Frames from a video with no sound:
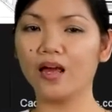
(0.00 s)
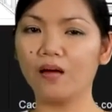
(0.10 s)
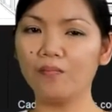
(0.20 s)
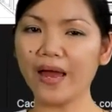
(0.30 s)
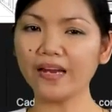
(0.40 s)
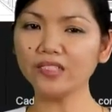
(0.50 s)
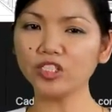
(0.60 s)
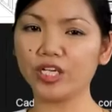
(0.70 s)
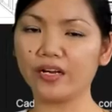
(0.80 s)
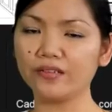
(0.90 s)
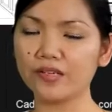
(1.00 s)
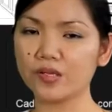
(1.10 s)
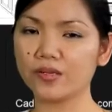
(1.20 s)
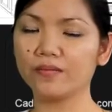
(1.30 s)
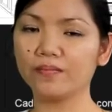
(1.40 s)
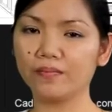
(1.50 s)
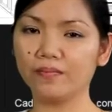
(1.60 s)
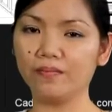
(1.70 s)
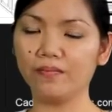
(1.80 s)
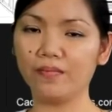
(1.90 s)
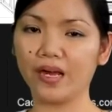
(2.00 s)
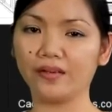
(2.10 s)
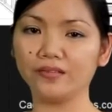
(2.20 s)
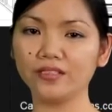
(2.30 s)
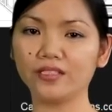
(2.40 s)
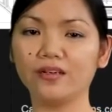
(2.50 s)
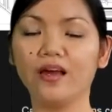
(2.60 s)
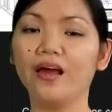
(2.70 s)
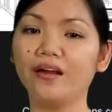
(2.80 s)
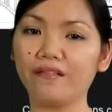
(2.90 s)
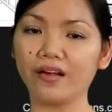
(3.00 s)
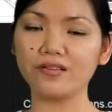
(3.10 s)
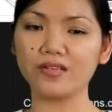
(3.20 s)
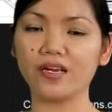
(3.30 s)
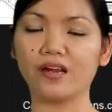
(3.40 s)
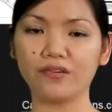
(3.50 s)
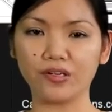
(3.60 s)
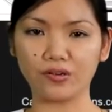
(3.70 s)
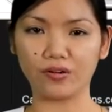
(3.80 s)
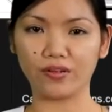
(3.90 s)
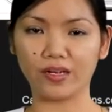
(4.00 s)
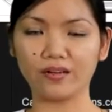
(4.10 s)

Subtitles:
Minor changes meant erasing and redrawing,